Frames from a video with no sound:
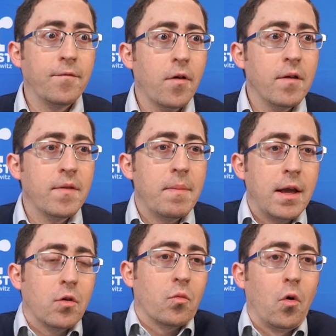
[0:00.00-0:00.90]
in front of them,
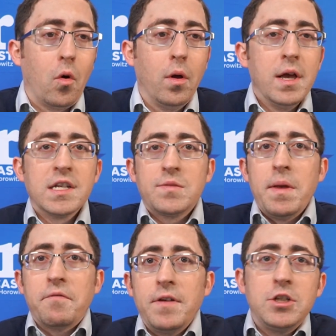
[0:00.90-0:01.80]
they could rule
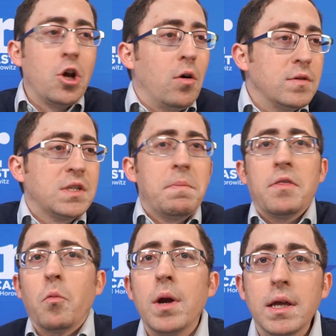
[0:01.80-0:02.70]
Smith v. Jones,
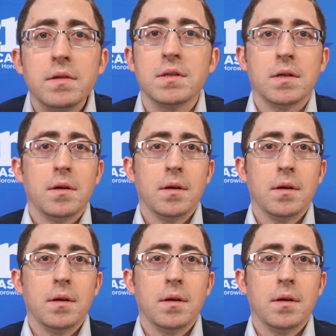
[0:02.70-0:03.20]
Smith wins.